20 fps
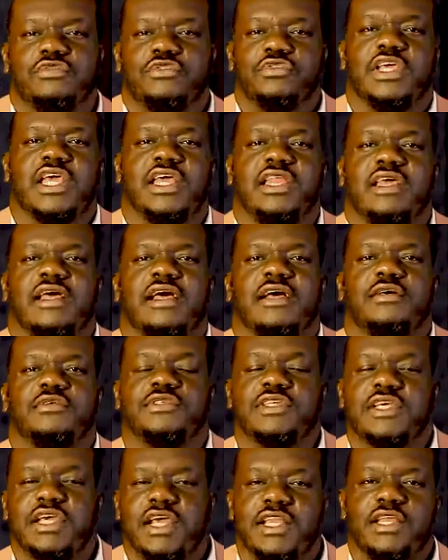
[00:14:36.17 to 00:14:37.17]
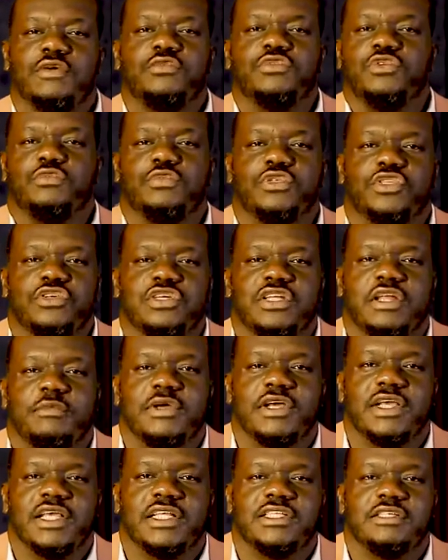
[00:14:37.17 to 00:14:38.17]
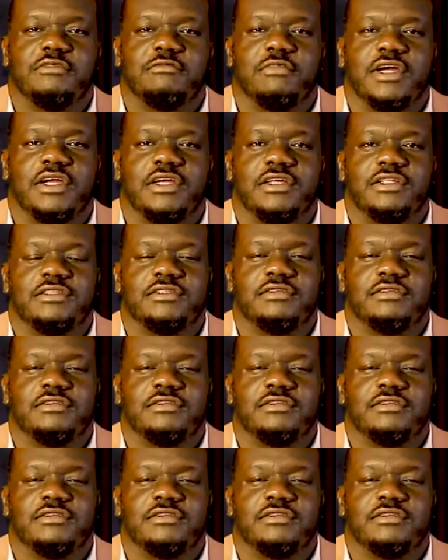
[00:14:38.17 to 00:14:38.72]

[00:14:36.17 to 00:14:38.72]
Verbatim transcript: to get a house. And then we should be talking about getting married.